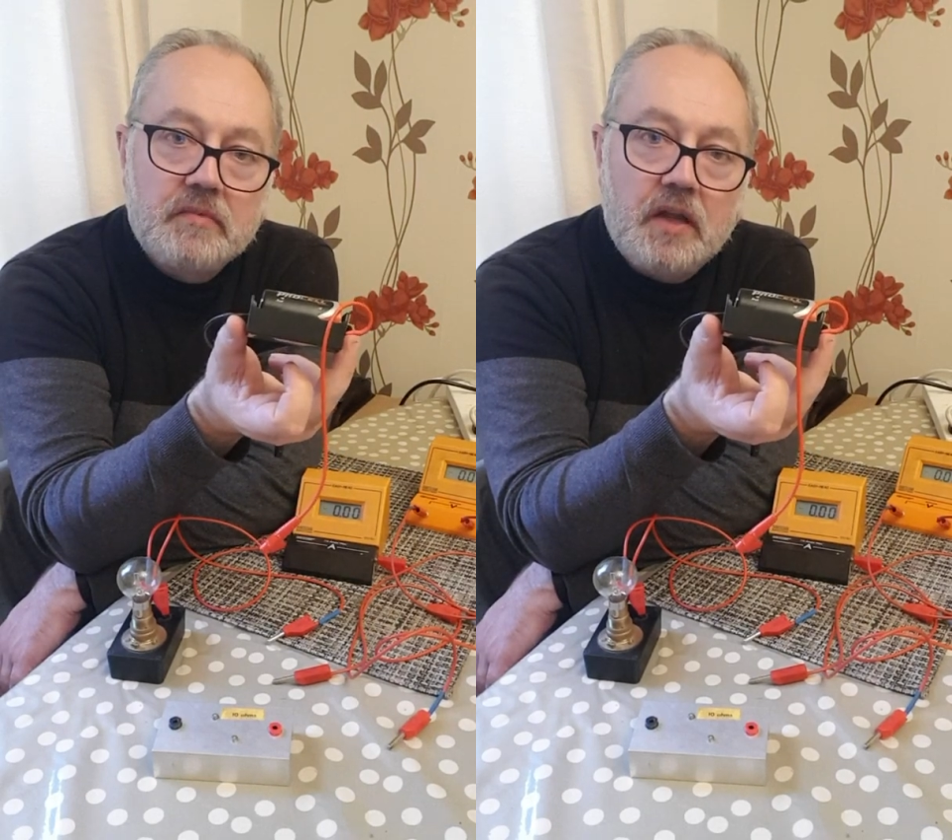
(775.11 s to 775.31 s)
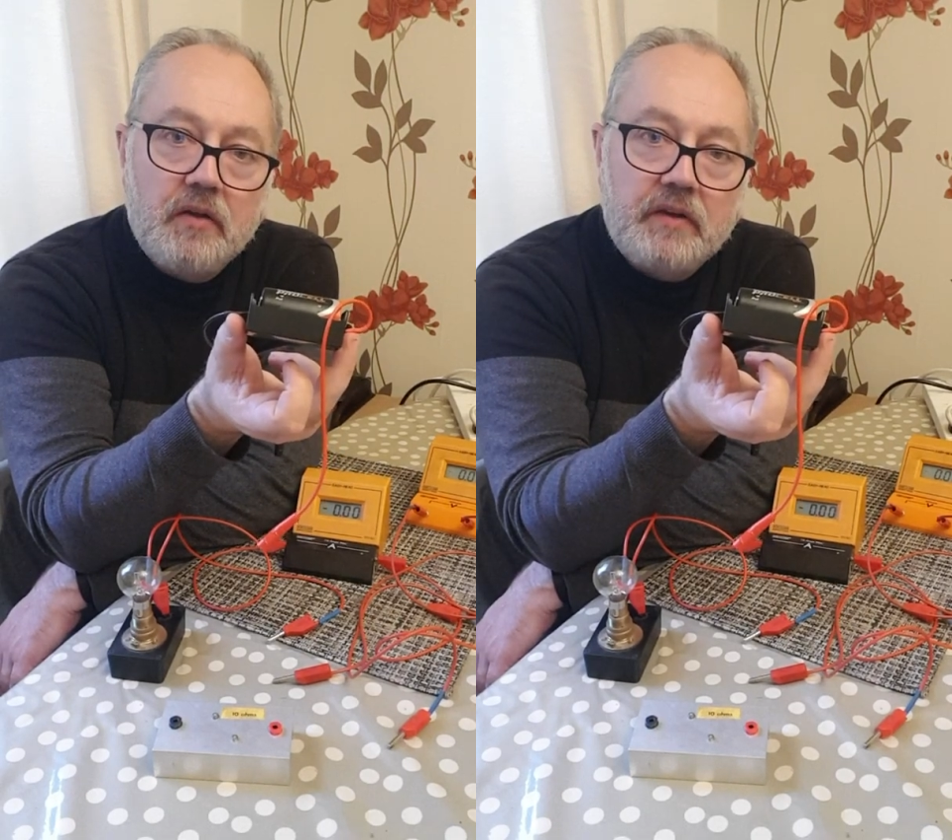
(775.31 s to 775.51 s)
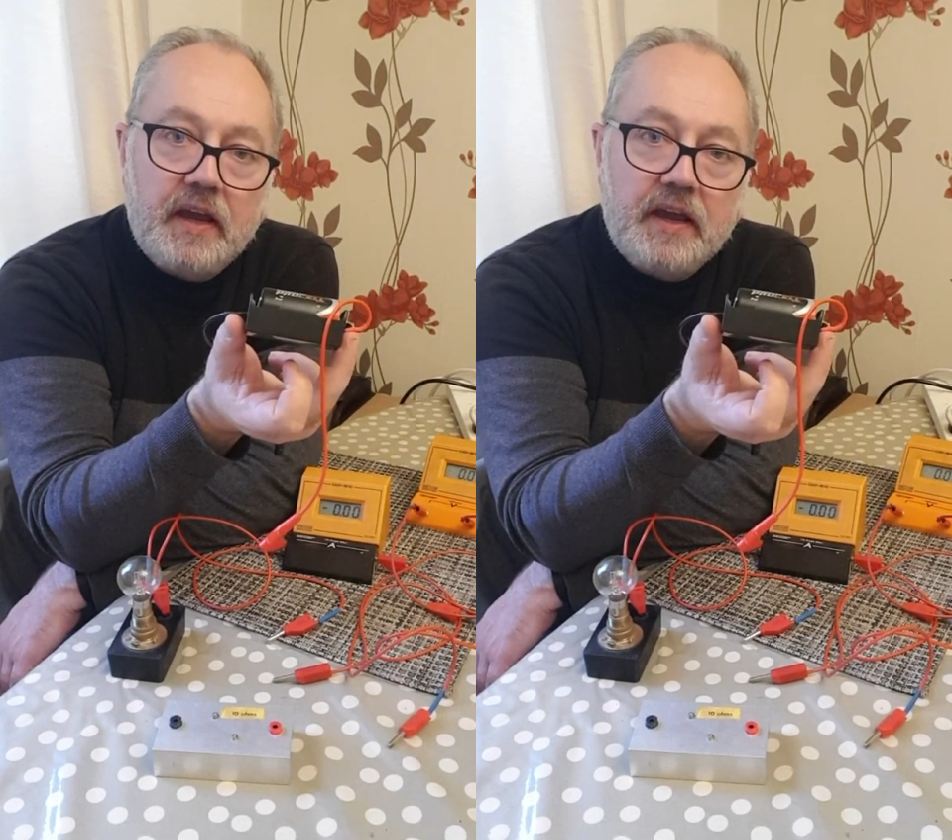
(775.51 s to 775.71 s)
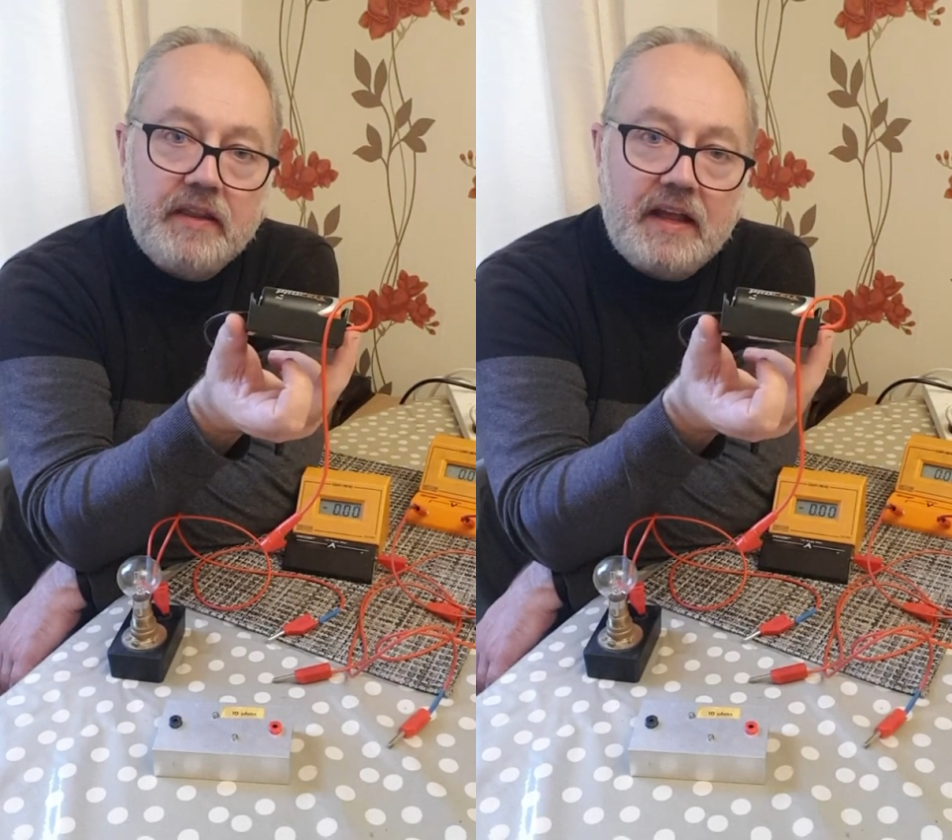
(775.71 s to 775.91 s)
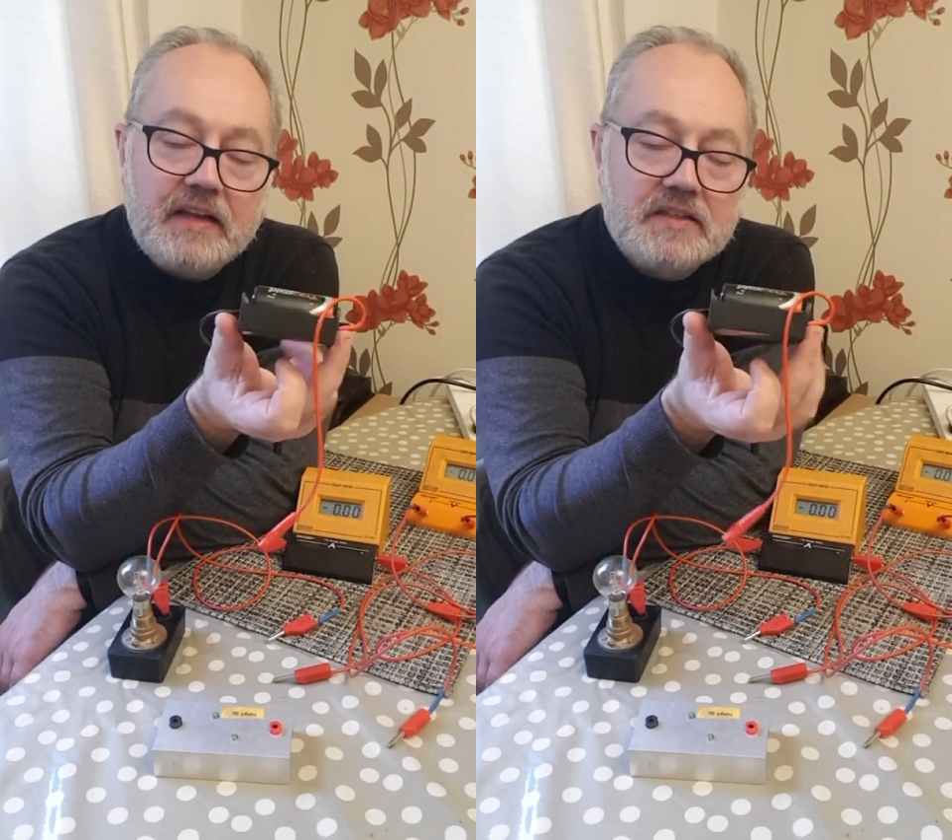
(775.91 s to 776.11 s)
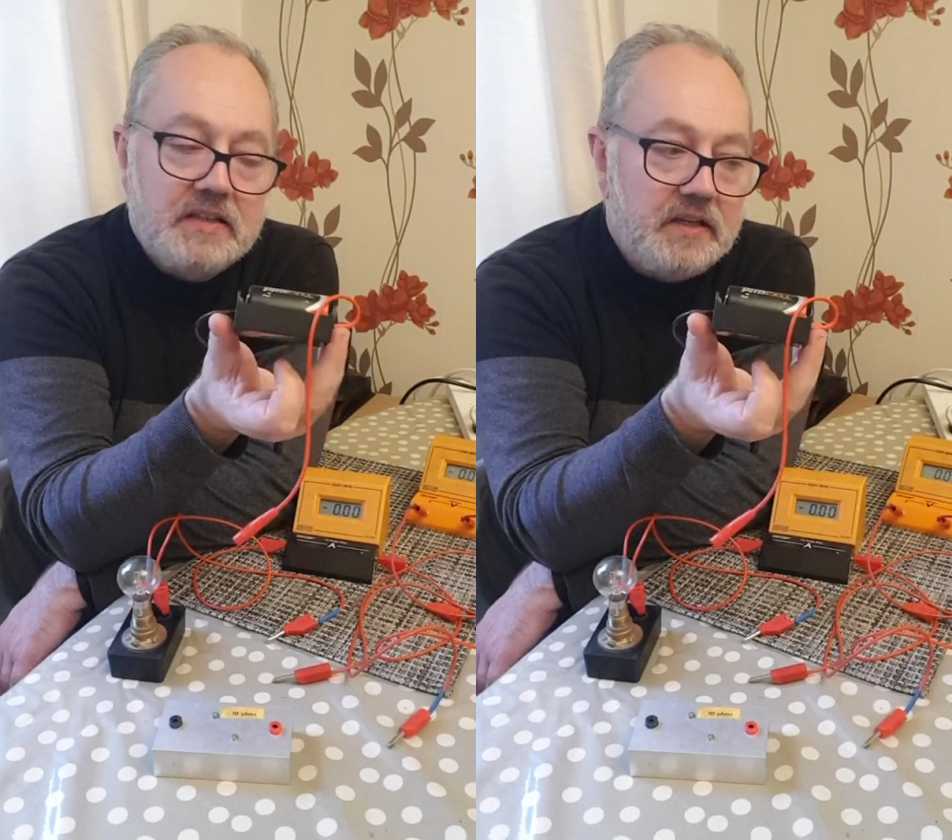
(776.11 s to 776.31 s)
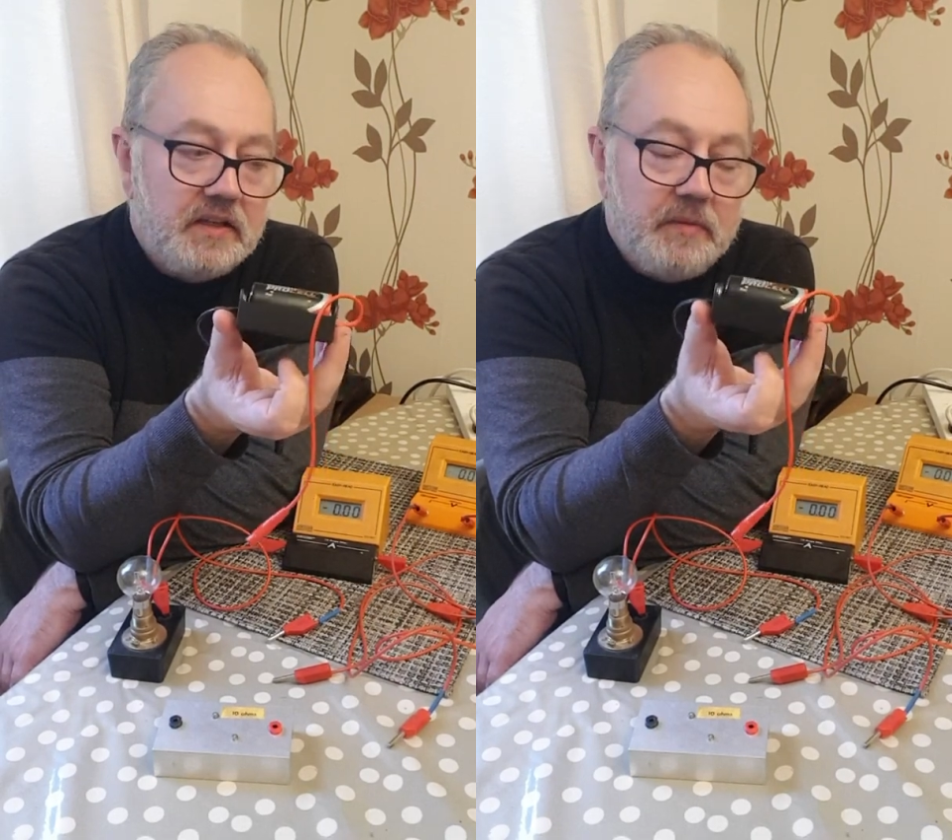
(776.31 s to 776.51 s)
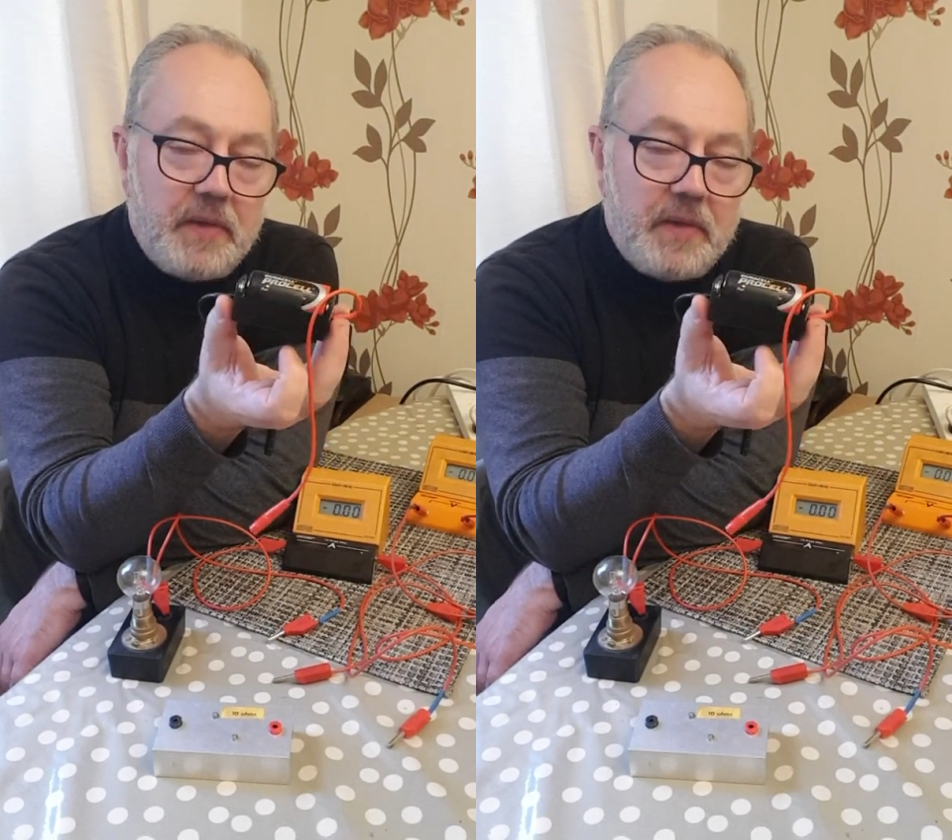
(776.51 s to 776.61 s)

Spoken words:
Okay, that's the